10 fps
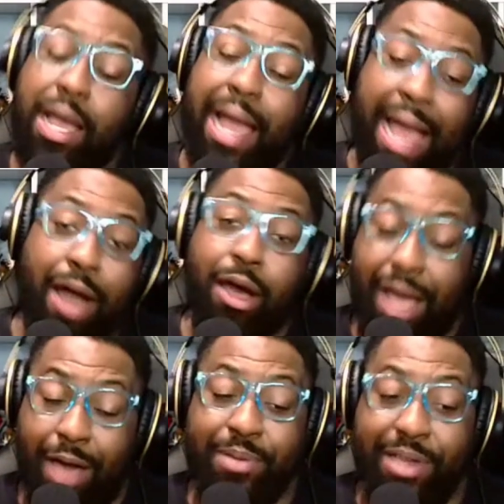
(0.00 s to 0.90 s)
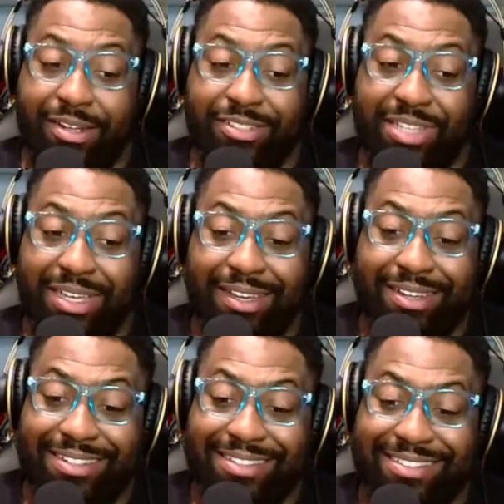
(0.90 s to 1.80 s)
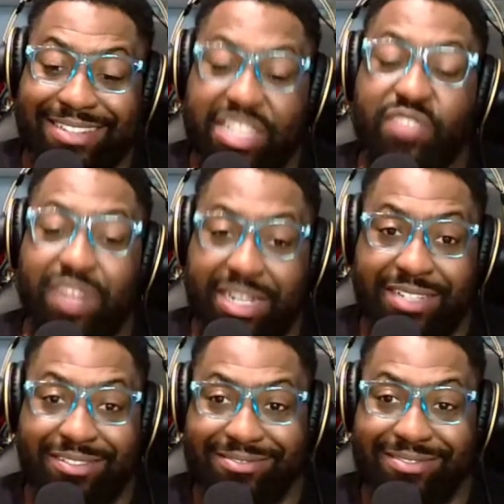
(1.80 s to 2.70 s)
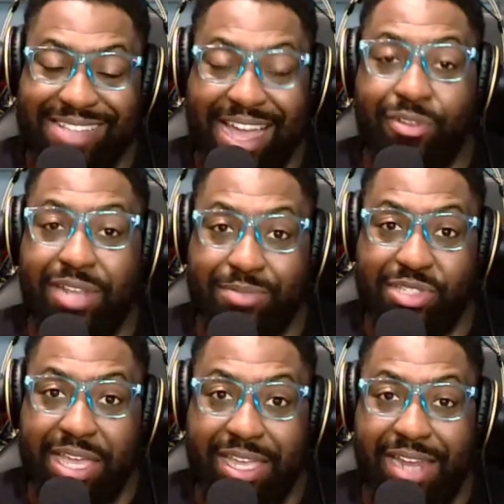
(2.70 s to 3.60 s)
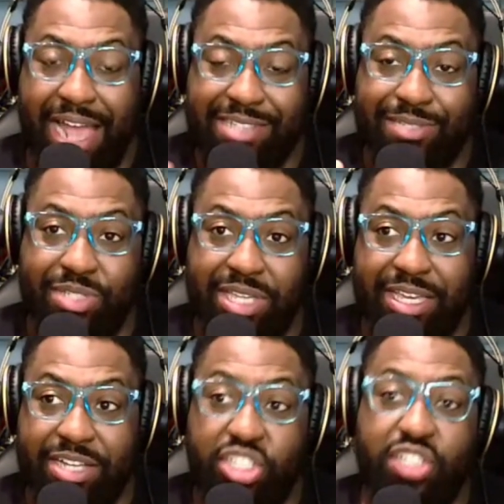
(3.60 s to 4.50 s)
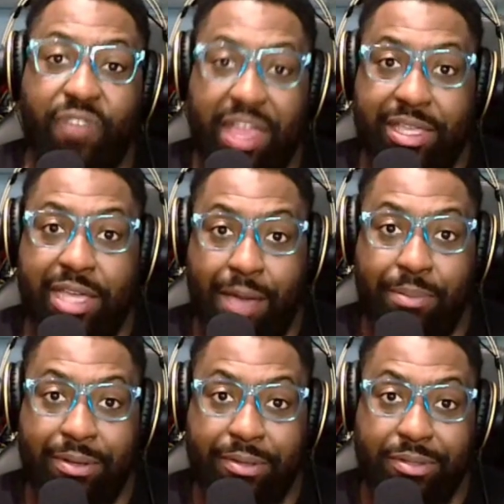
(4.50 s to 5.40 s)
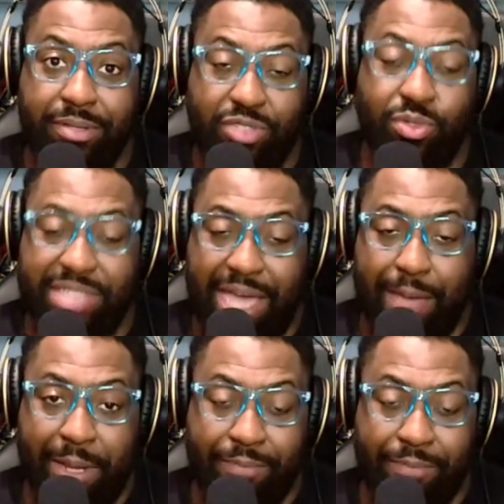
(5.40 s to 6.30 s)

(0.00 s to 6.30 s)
I'll be honest. It's funny now that I'm saying it, as I'm saying it, she's failing up is what's happening.